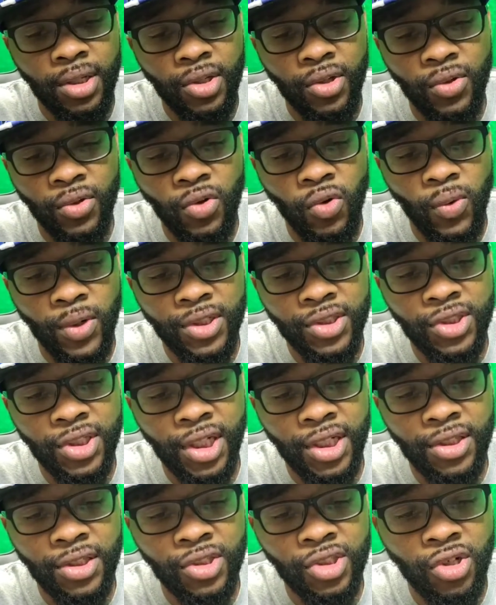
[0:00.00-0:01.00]
you're going
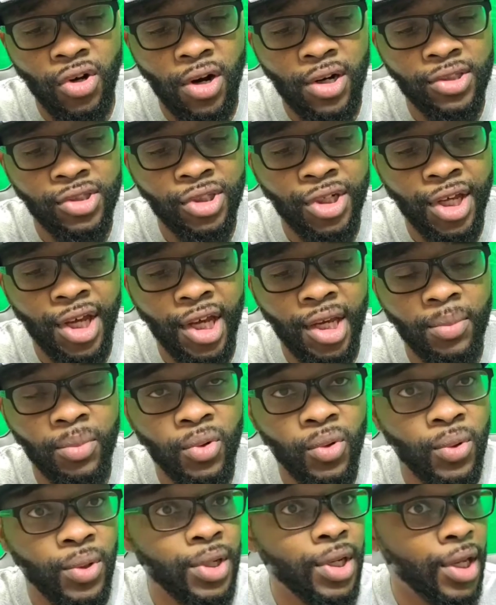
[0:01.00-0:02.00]
to get the charger
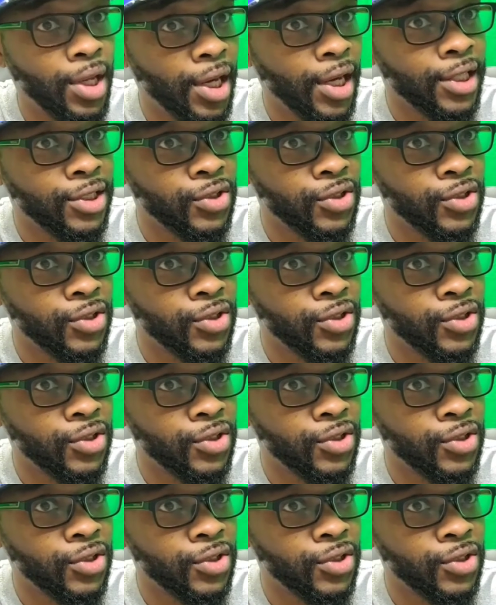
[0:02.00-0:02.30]
cable and the